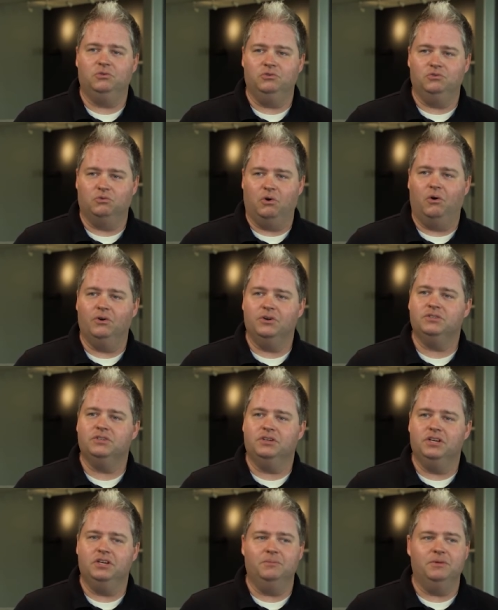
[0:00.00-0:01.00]
drawings that
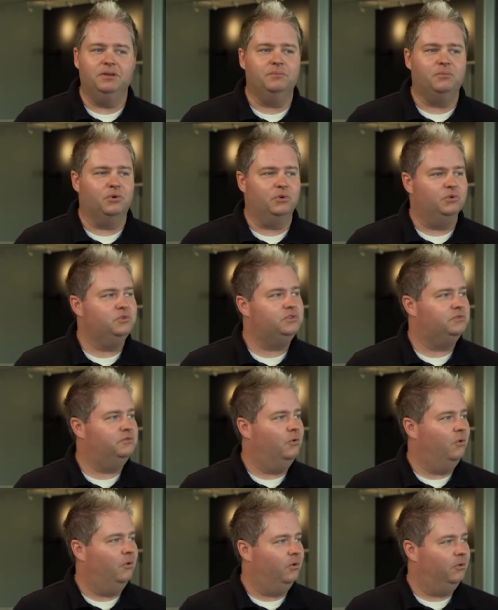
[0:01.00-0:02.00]
need to be produced
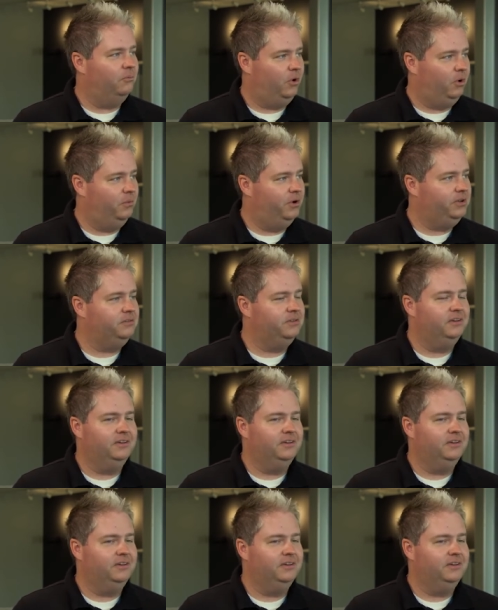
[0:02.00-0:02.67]
for permitting,